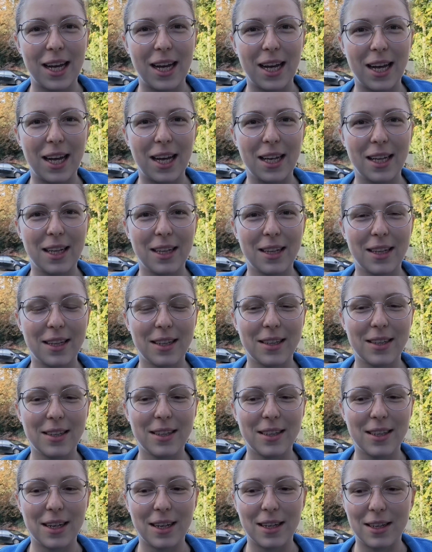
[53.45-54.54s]
and
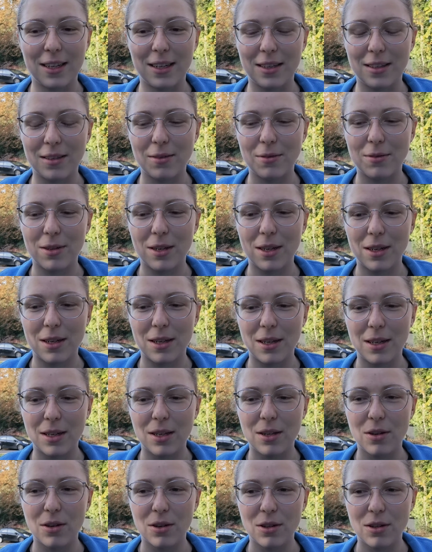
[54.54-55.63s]
that it's really
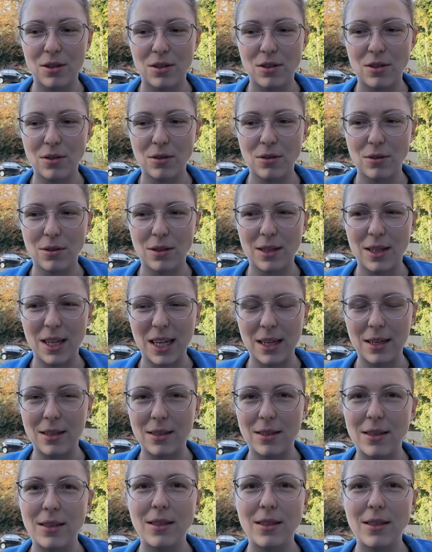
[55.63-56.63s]
good to dig